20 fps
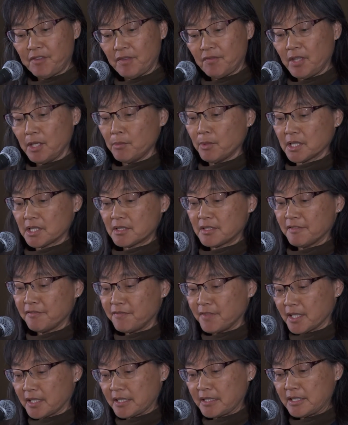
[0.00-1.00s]
If he wants to
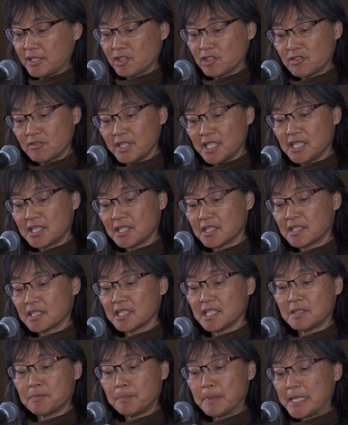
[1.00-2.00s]
fuck in the streets, it's
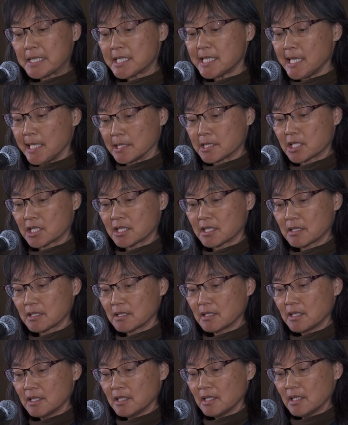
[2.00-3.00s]
his business.
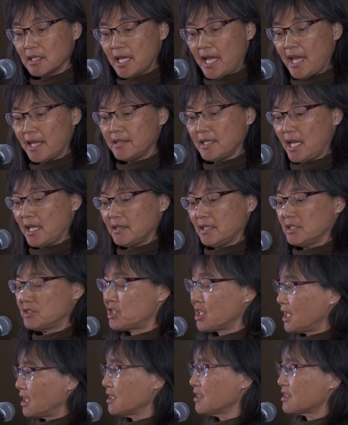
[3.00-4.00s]
Well, and, and the
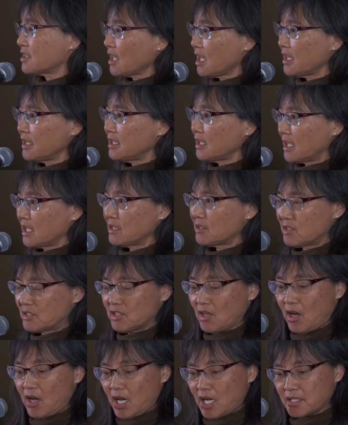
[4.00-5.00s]
genocide against
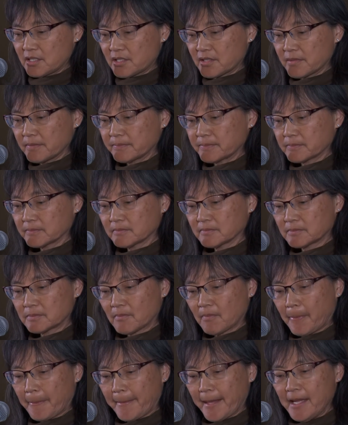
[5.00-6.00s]
dogs.
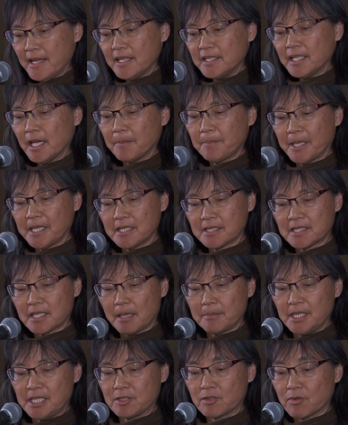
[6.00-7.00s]
Now, by this
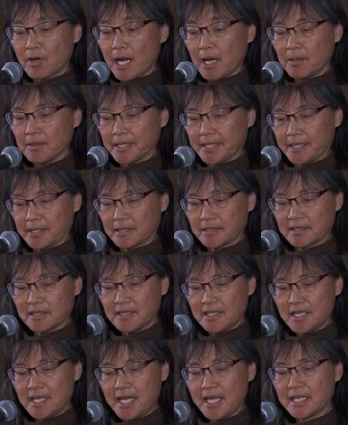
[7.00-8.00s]
time, he's growling.
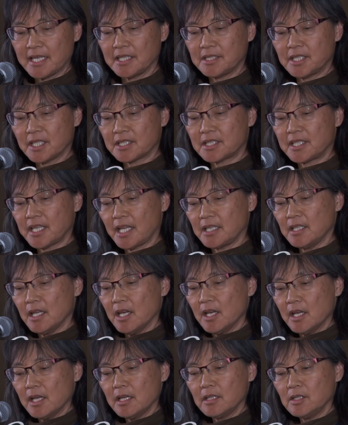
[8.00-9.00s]
And I just said,
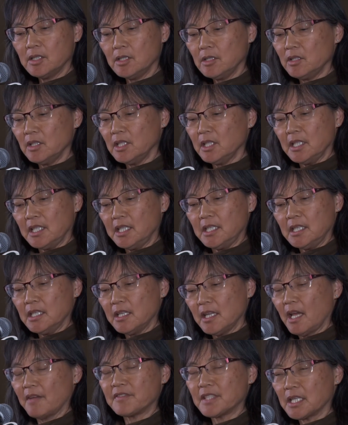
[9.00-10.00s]
he
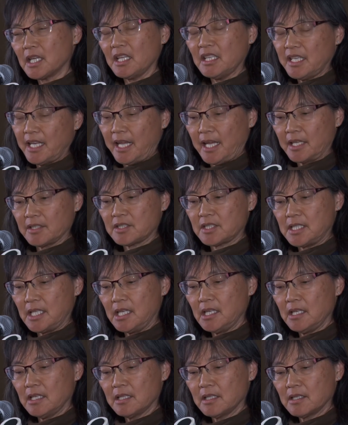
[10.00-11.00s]
didn't have to get
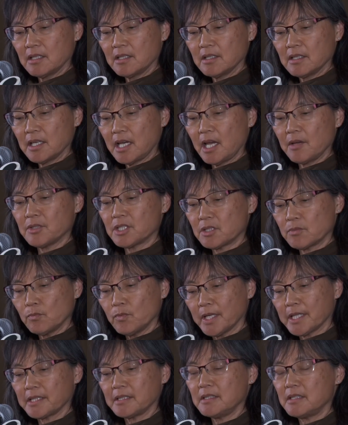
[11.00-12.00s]
nasty. I was
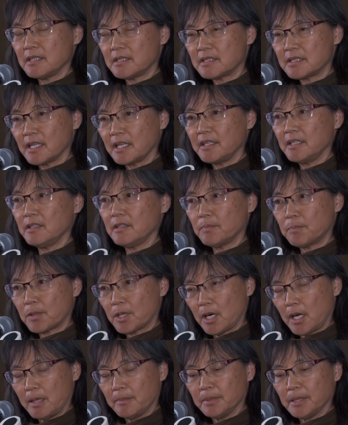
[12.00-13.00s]
willing to study the
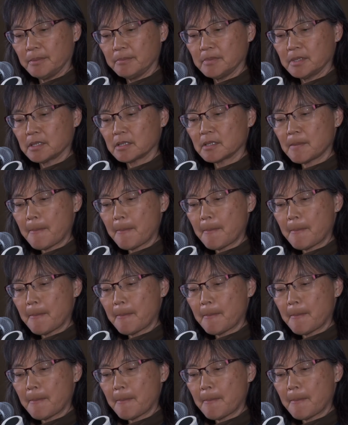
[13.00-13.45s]
problem.